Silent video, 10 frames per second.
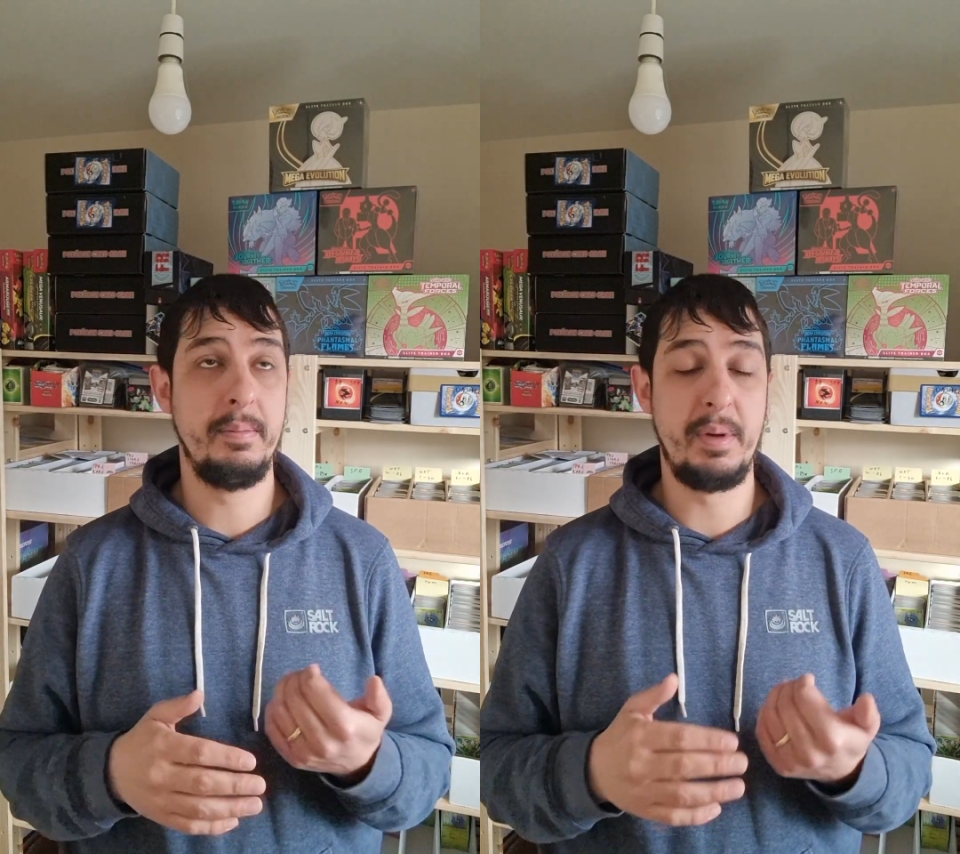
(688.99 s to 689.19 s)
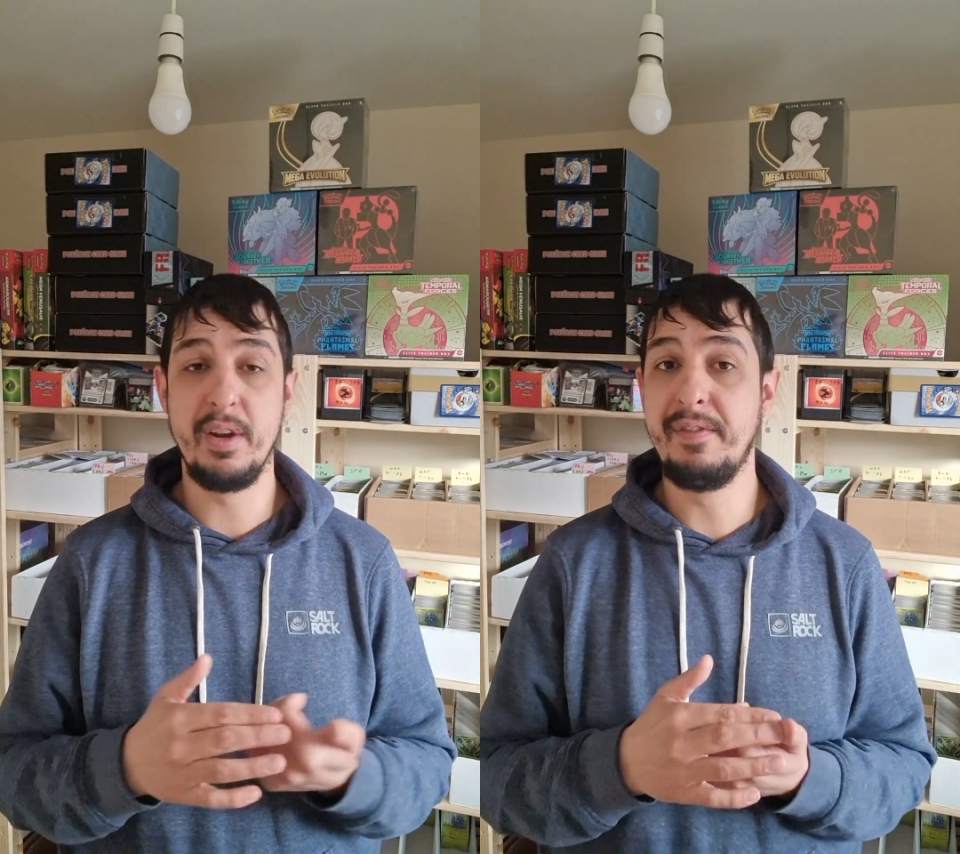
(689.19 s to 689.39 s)

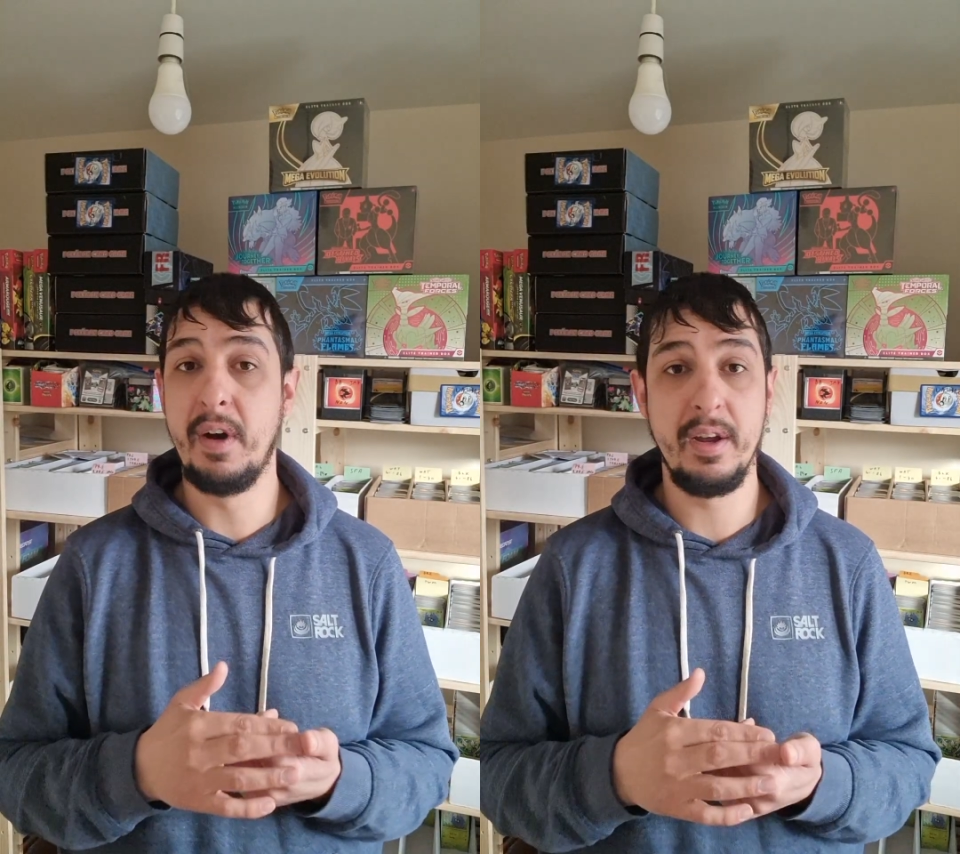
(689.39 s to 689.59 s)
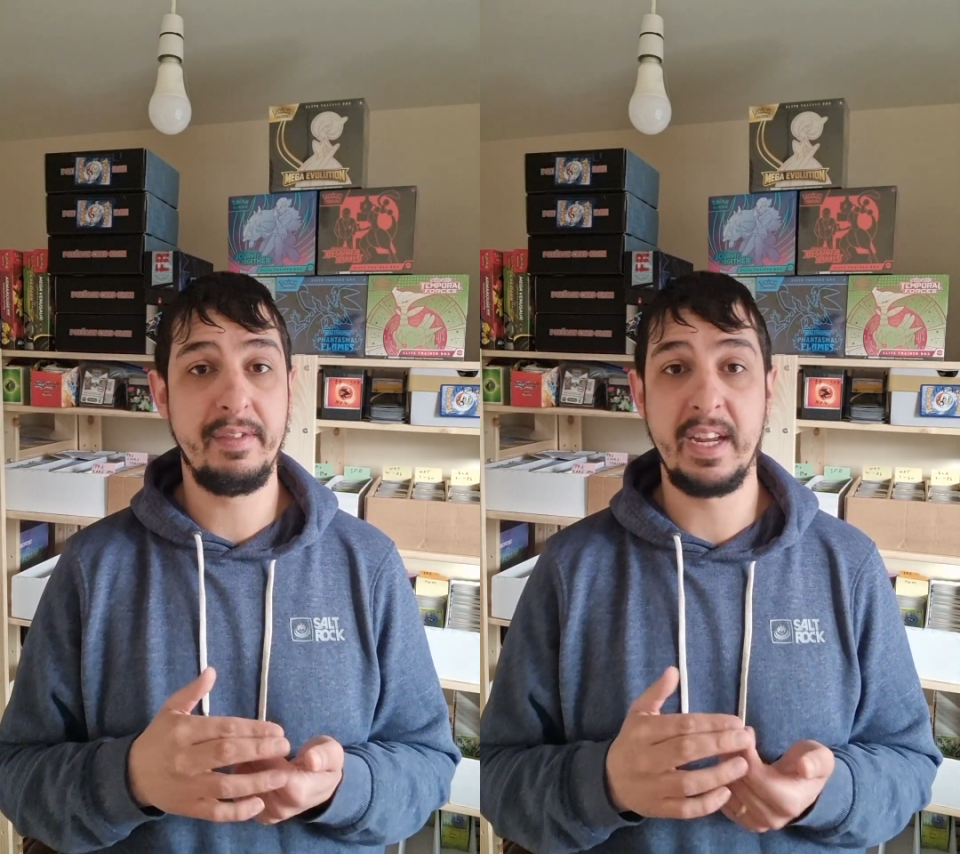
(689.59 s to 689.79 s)
buy
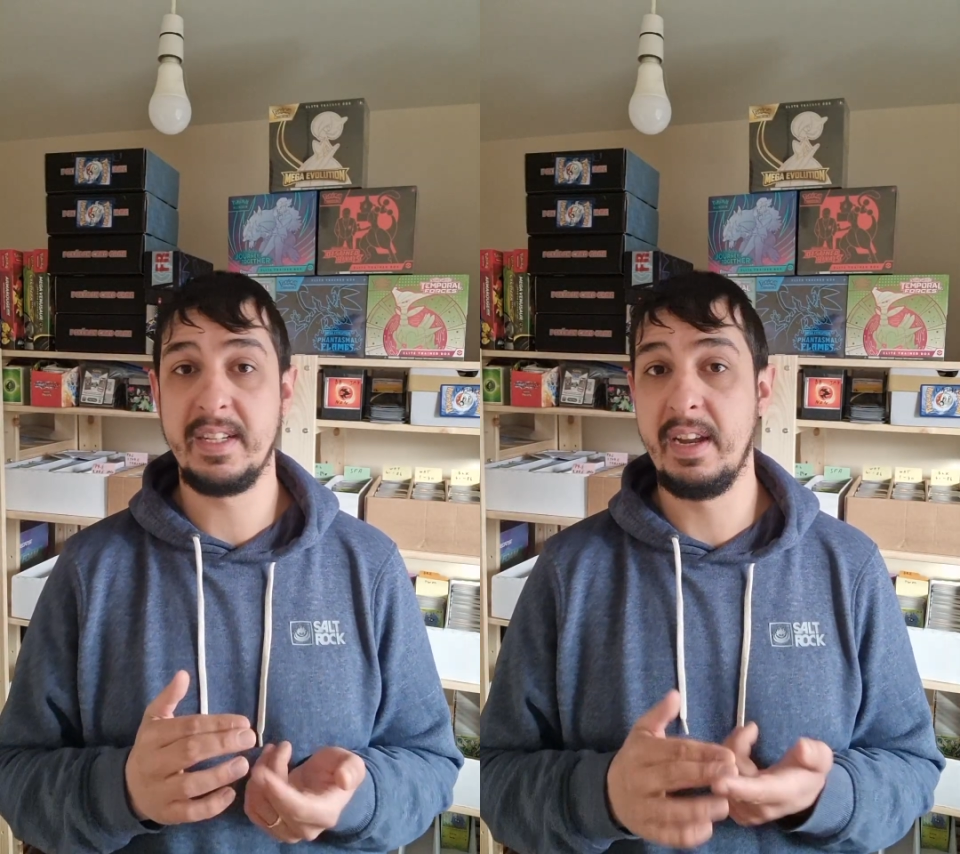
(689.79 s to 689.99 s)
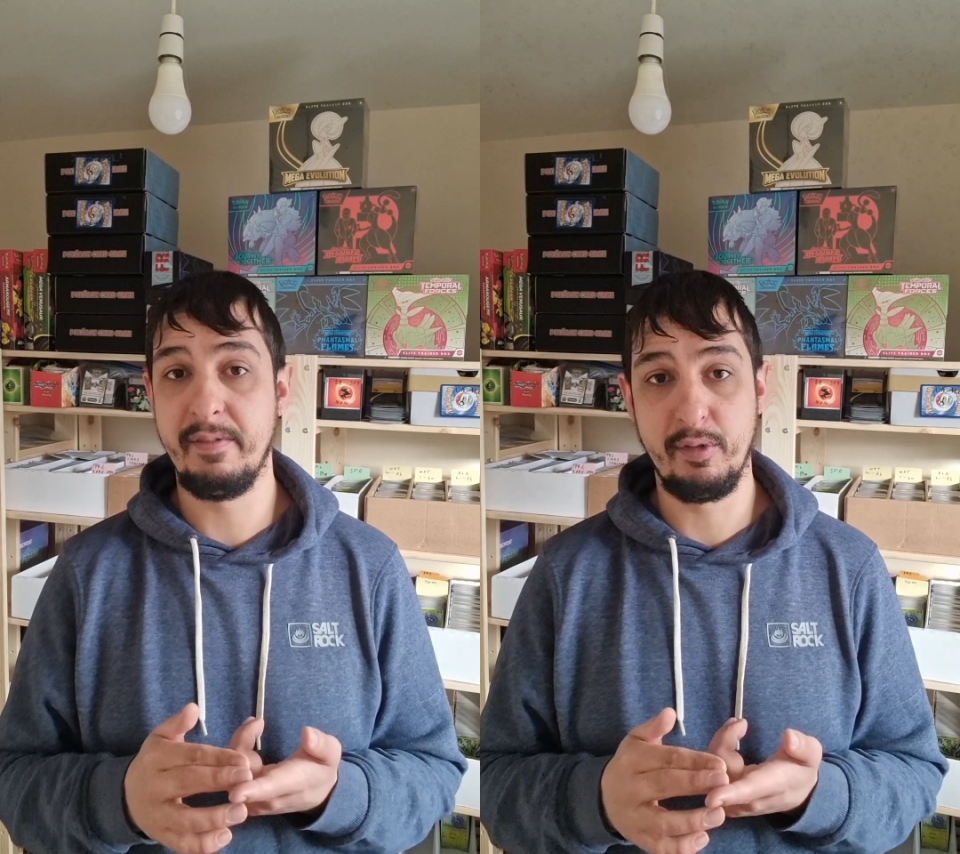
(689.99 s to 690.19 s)
5 get
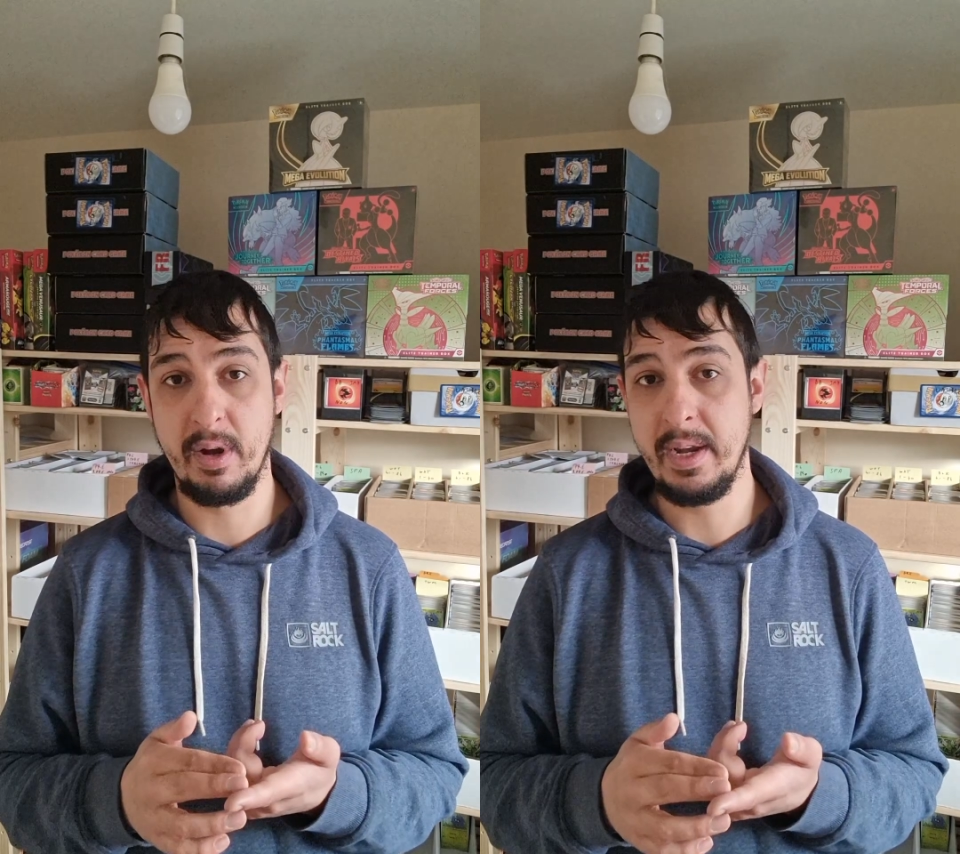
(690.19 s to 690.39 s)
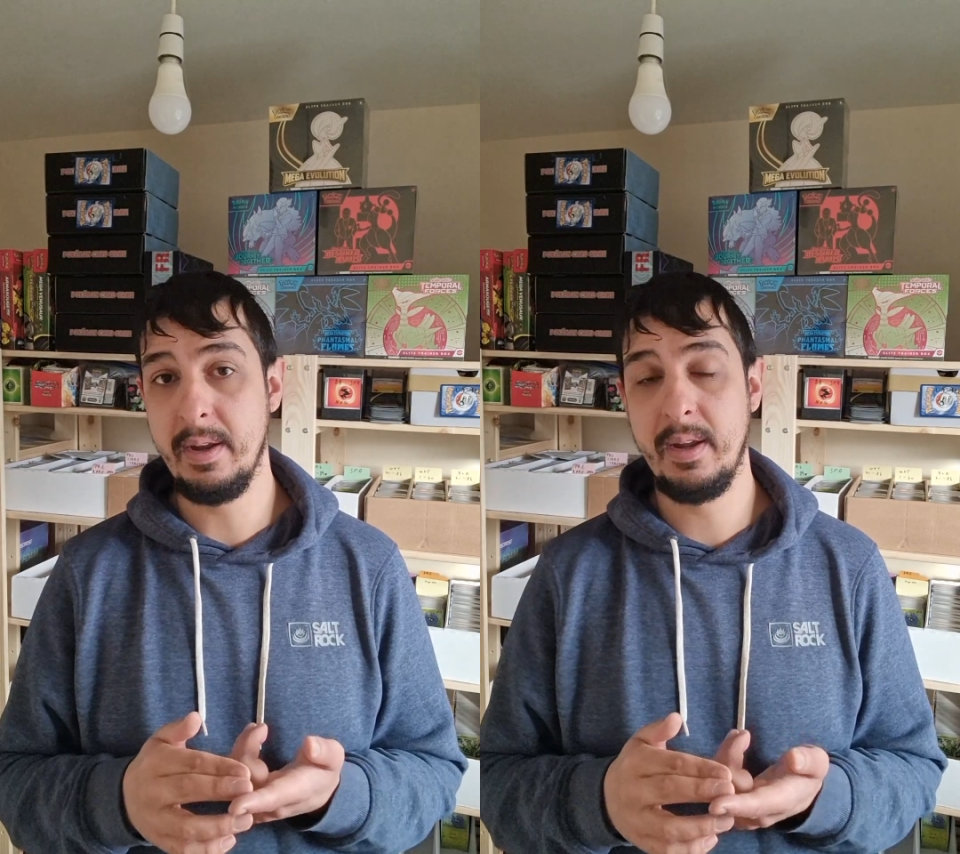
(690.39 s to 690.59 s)
10 free,